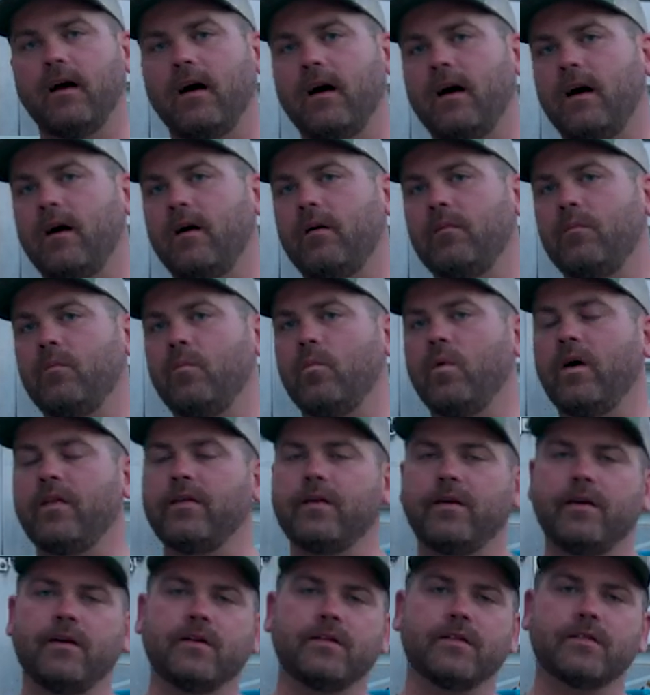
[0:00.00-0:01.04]
um,
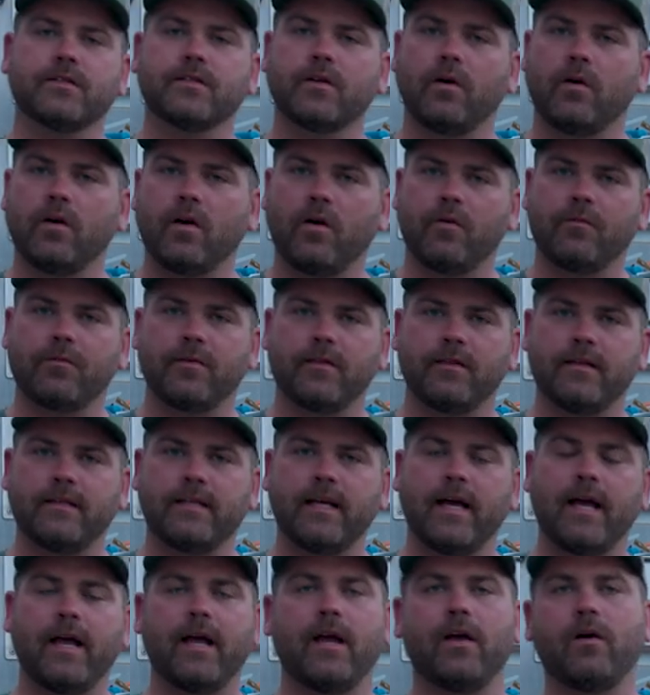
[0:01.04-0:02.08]
whether you're just going out for the
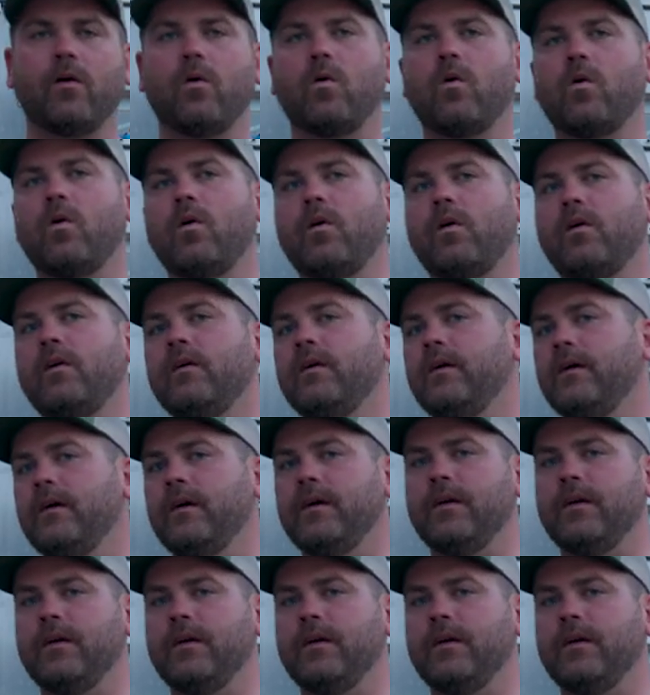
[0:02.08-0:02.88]
day or